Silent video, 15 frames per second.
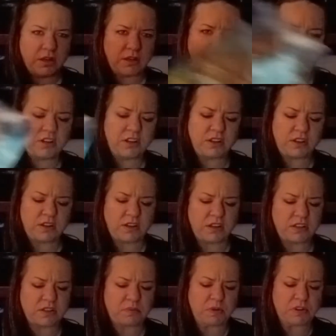
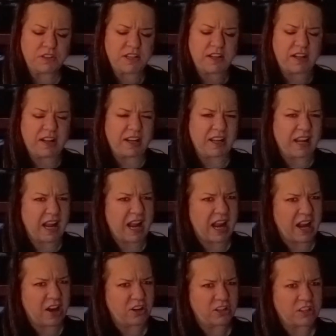This person like
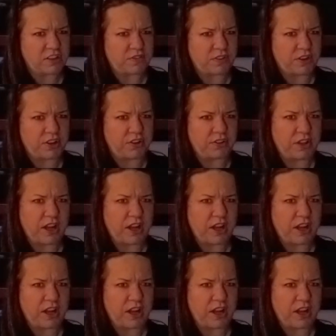cares for you,